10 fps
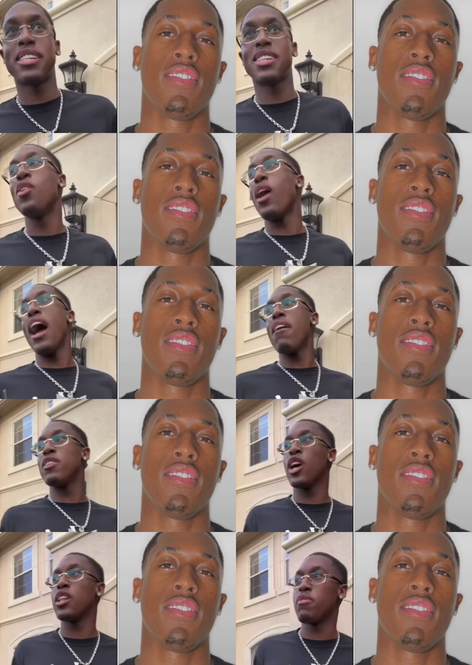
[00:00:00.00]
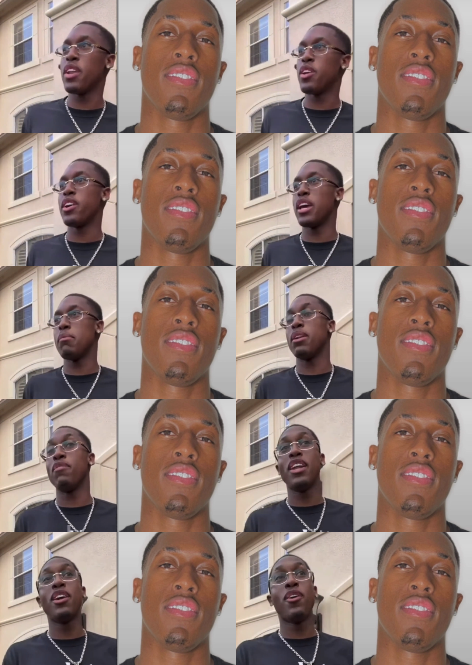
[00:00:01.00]
Speaker 1: So I haven't dropped the video yet, but the
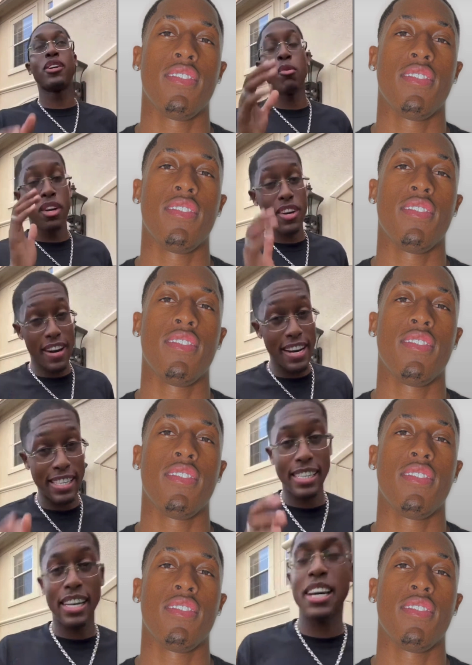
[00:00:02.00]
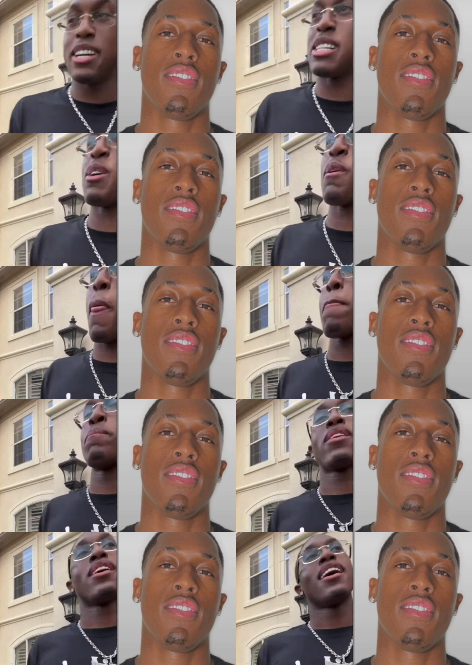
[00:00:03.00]
video is gonna be crazy as hell. So
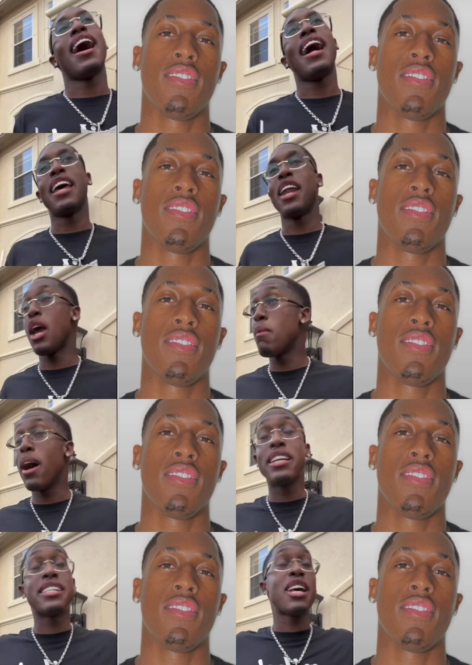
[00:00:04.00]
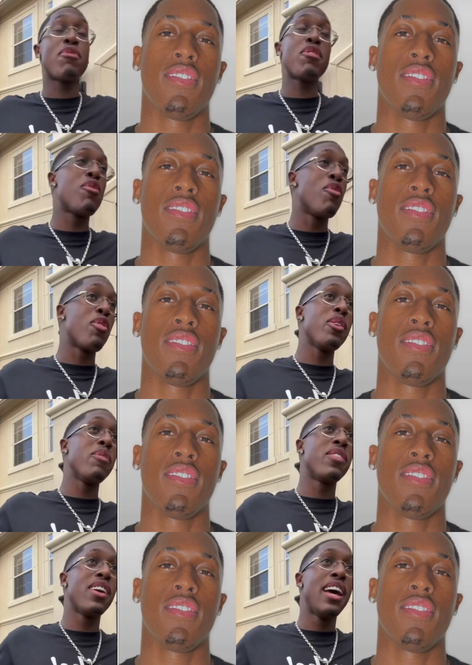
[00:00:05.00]
I let everybody just say free Corey.
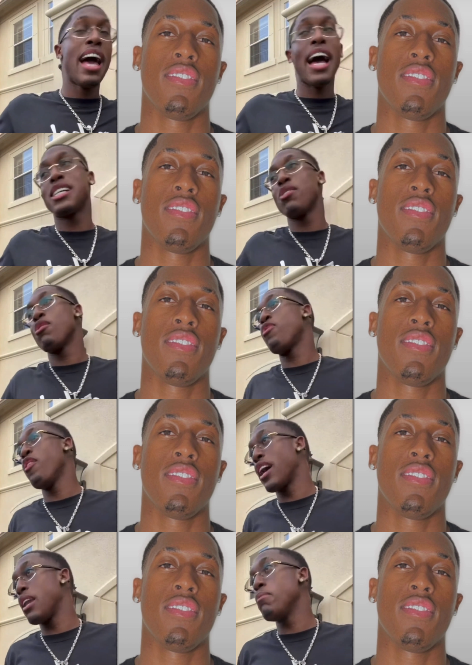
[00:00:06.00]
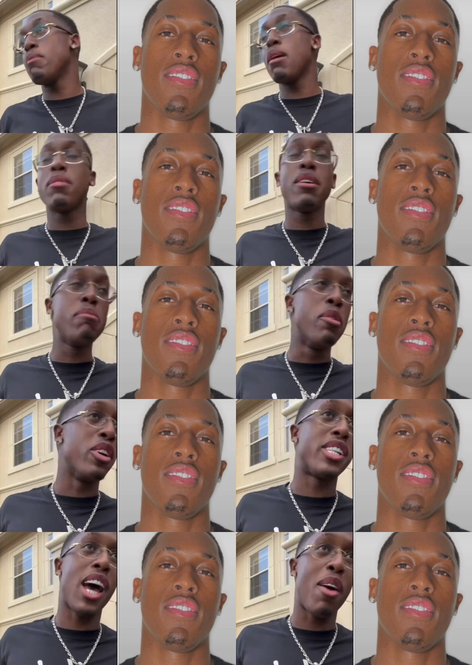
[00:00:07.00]
I said, let me make me a more
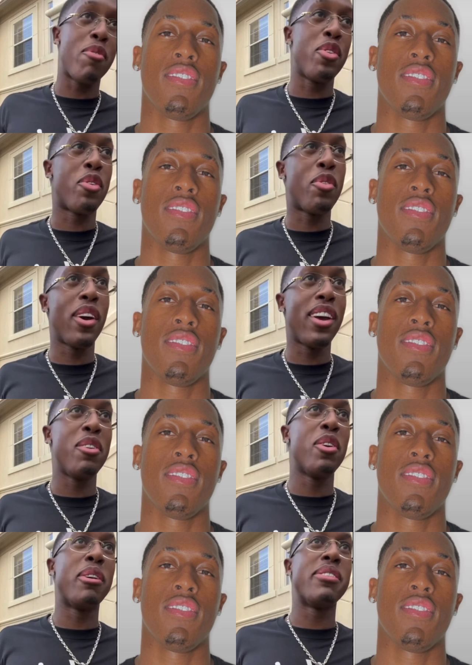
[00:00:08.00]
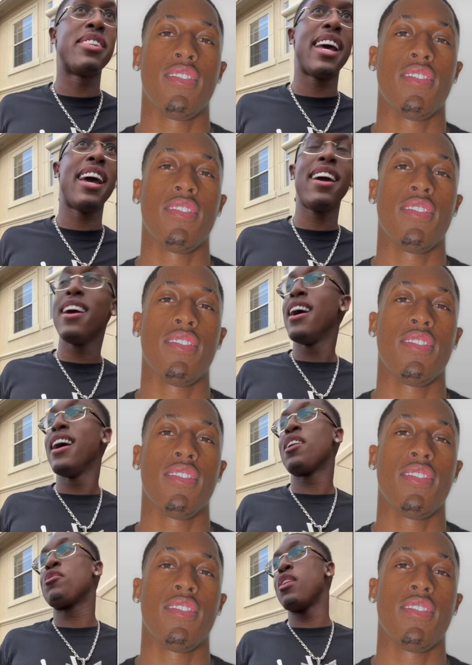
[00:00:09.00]
shot real quick, you know what I'm saying?
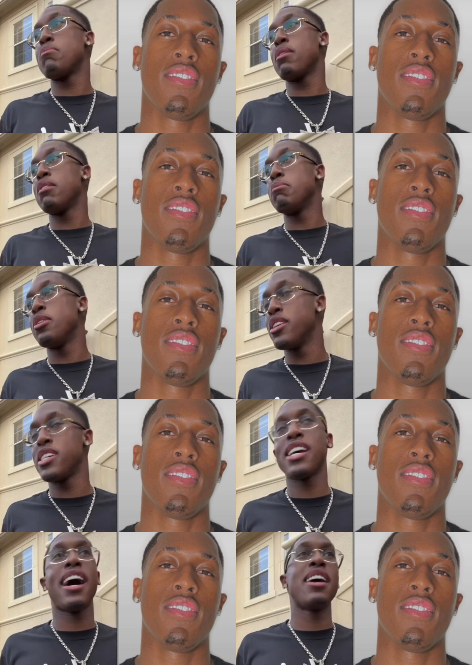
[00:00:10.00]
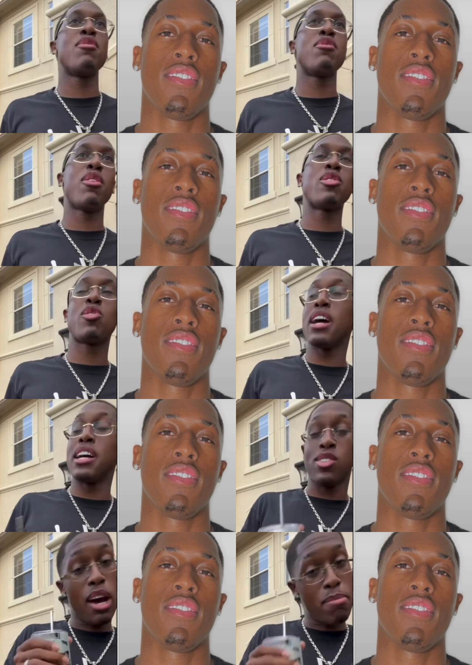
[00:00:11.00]
him a little more shot, you know, so when I
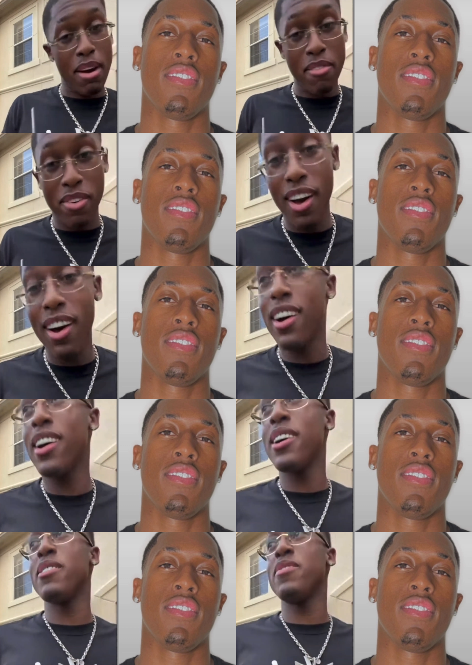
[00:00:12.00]
drop my vlog,